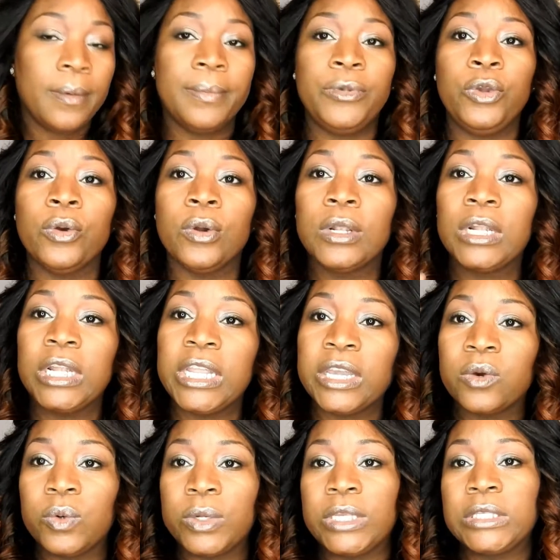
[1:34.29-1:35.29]
your
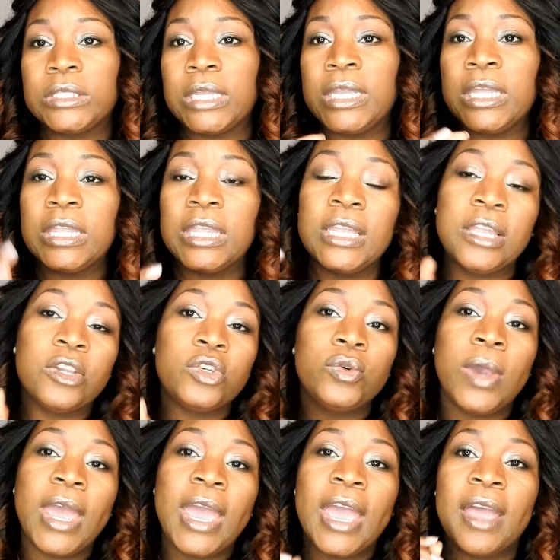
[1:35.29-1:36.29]
liquids, anything that you
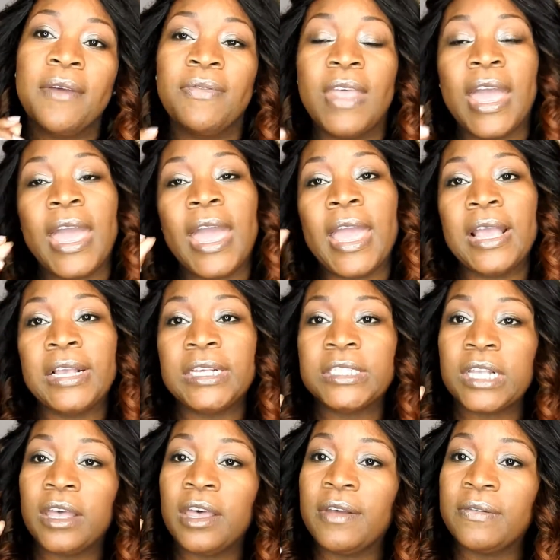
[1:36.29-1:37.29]
have that
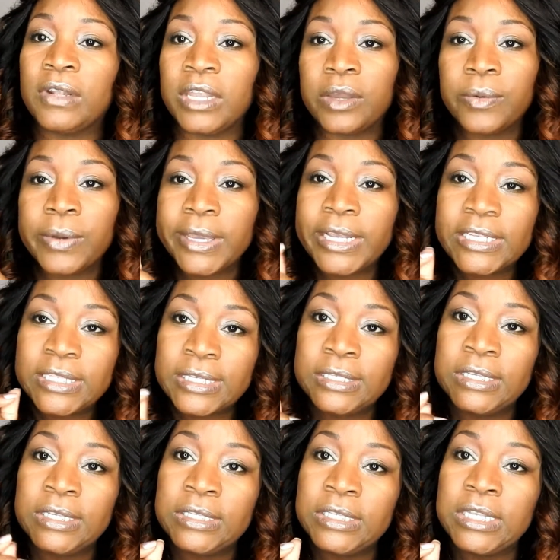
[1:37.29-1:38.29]
is of liquid
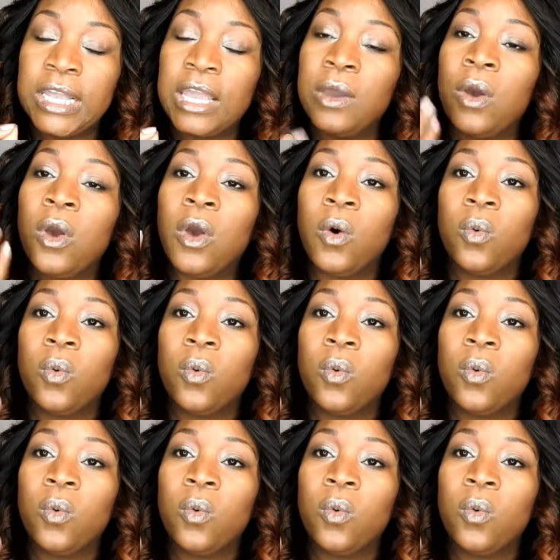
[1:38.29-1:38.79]
consistency,